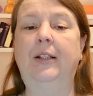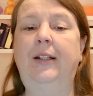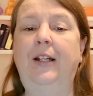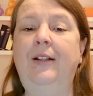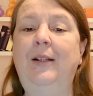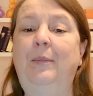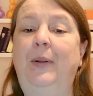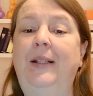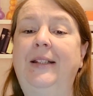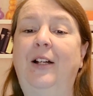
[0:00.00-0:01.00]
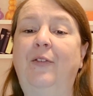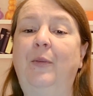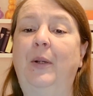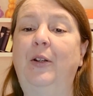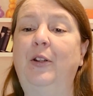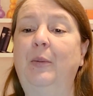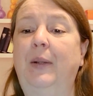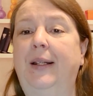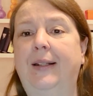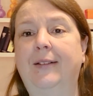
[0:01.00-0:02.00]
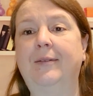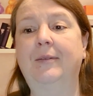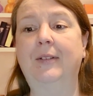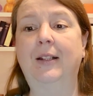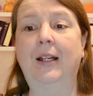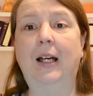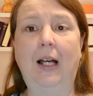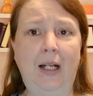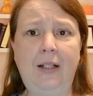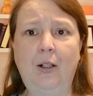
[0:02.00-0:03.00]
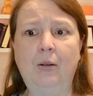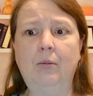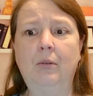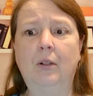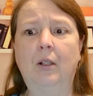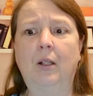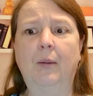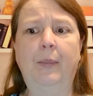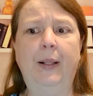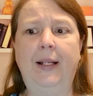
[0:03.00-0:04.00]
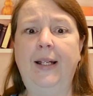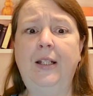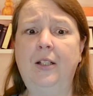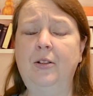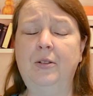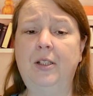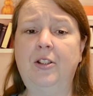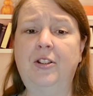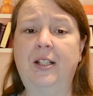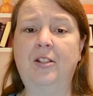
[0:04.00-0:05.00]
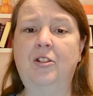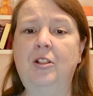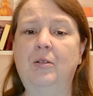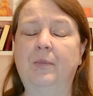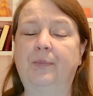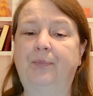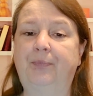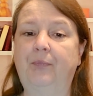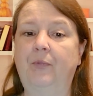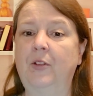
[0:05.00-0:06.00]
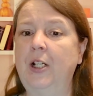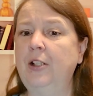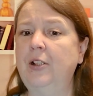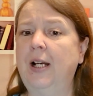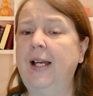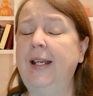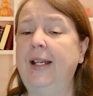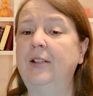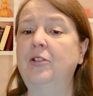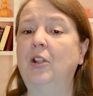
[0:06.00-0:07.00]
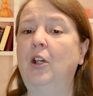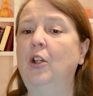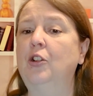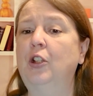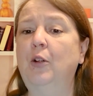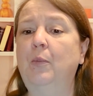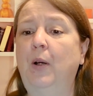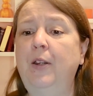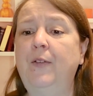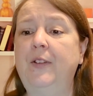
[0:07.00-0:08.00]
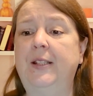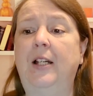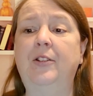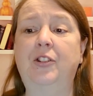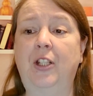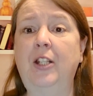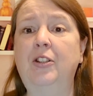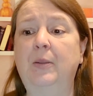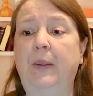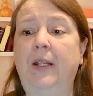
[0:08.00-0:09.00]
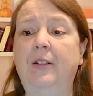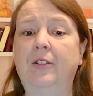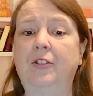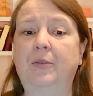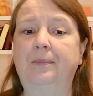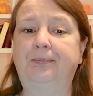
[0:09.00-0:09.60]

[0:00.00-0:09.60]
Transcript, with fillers: Kirian peeked out from under the blanket. I know, but I can do such things too. Dr. Highhands showed both of us how to change the bandage.